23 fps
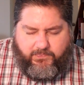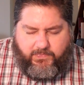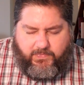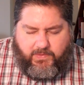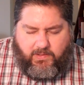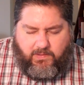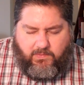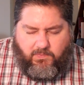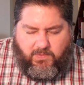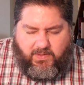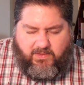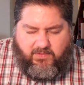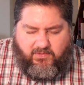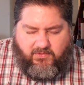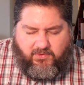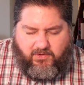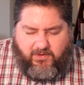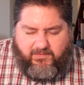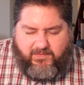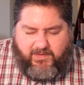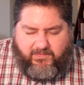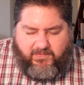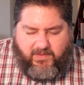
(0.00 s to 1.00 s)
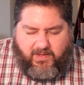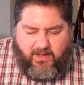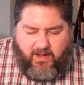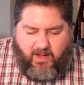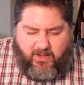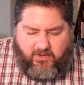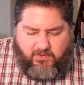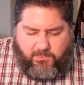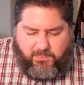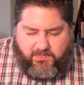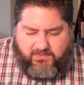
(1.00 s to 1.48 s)
We deserve to have the
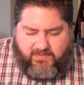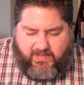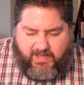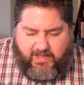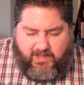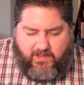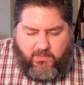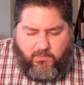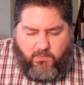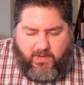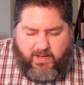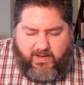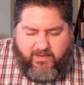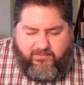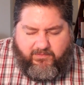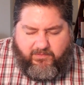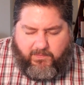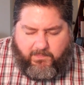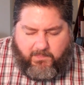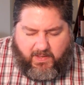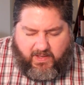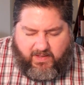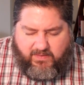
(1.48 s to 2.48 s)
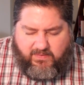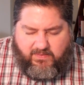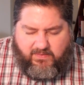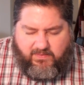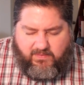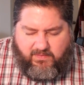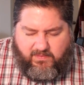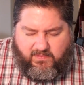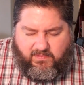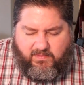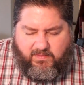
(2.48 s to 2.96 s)
gospel taken away from
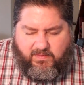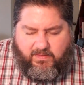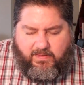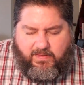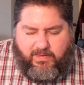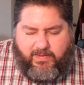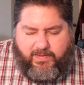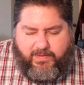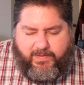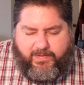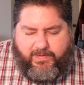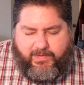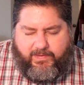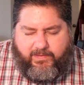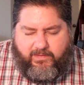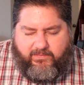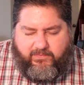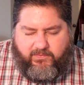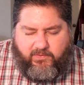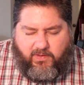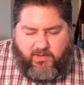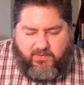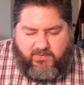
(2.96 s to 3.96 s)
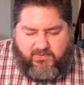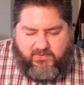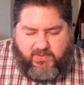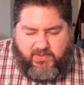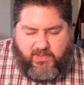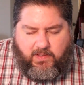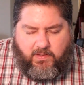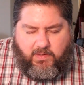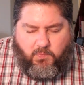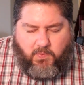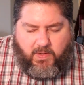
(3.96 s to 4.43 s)
us for our
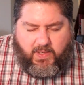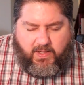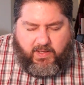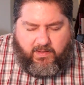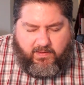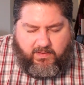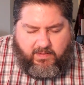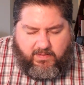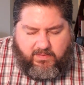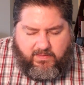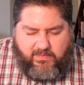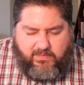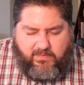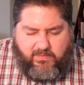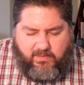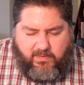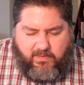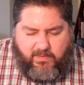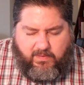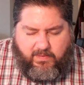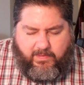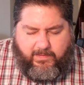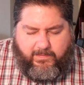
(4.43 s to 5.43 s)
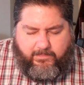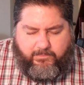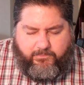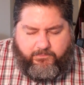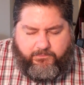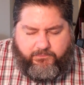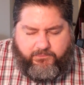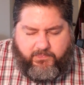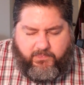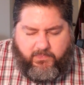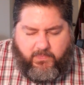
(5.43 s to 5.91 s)
sin and wickedness
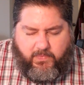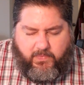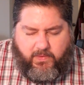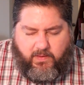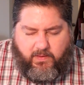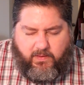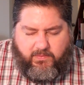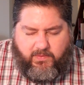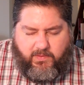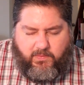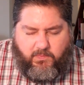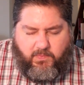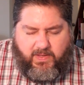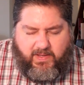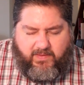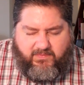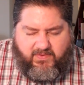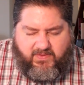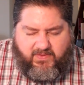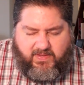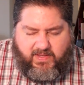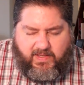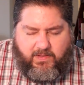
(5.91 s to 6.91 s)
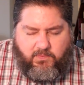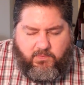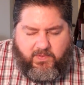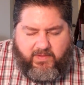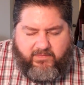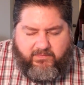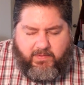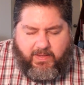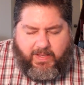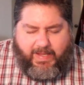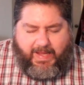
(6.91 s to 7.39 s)
that we have sinned.
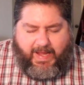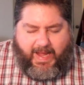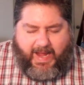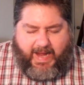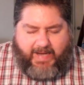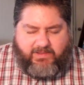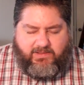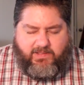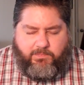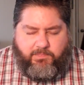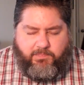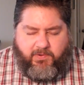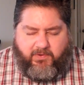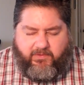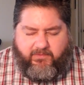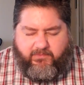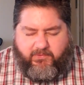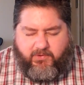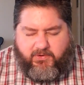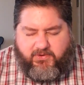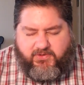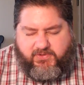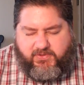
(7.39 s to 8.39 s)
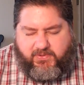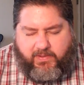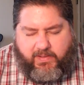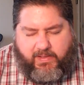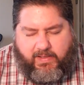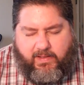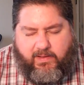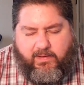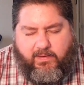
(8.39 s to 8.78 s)
We've acted perversely.